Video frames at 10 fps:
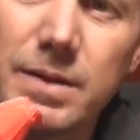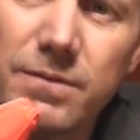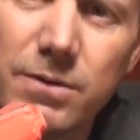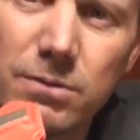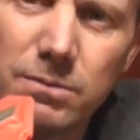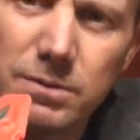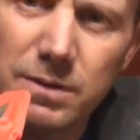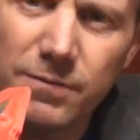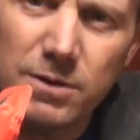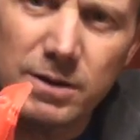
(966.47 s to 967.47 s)
If
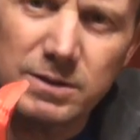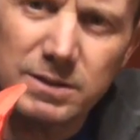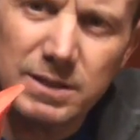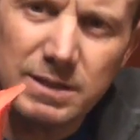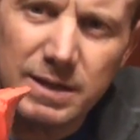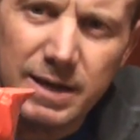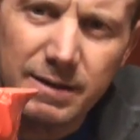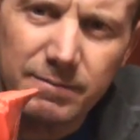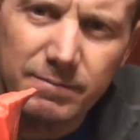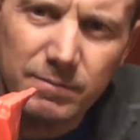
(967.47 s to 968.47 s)
you can see
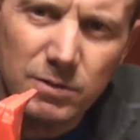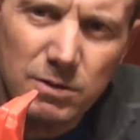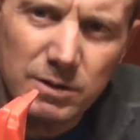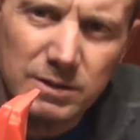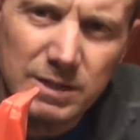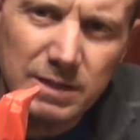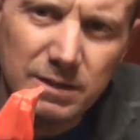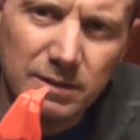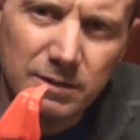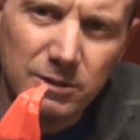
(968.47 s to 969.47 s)
that, you can see
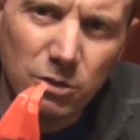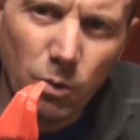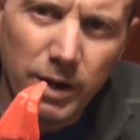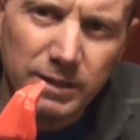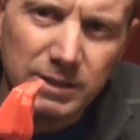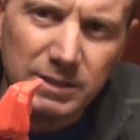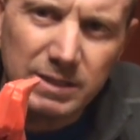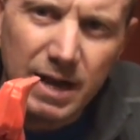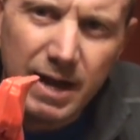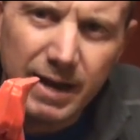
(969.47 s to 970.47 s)
the twist. It's
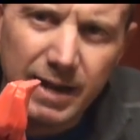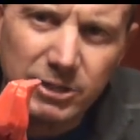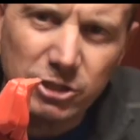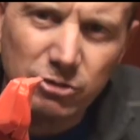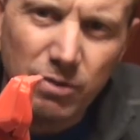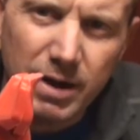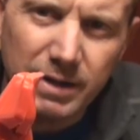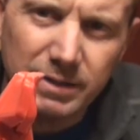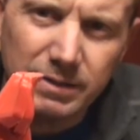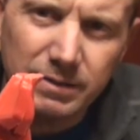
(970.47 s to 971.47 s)
not a
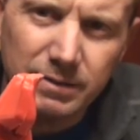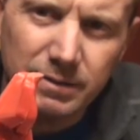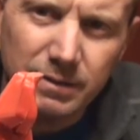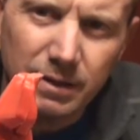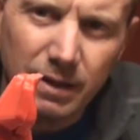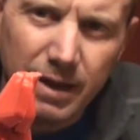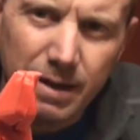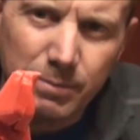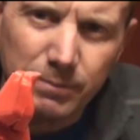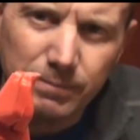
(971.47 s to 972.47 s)
straight
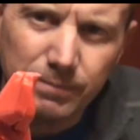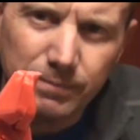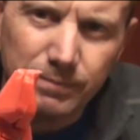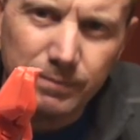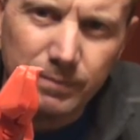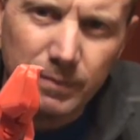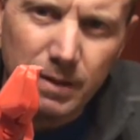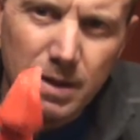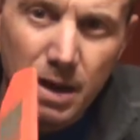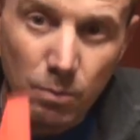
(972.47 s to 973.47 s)
clamp.
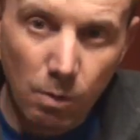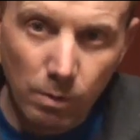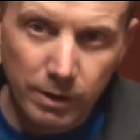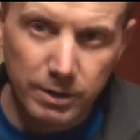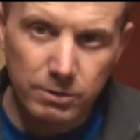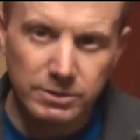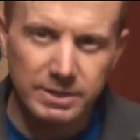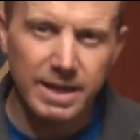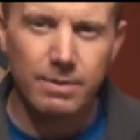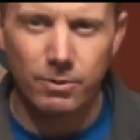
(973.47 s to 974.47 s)
And what we're going to use
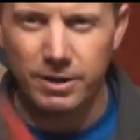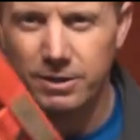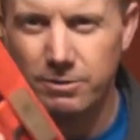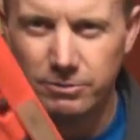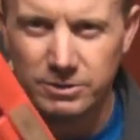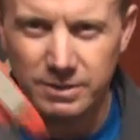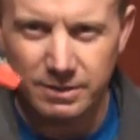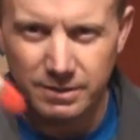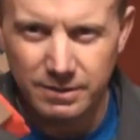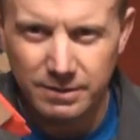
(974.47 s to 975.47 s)
today, we're going to use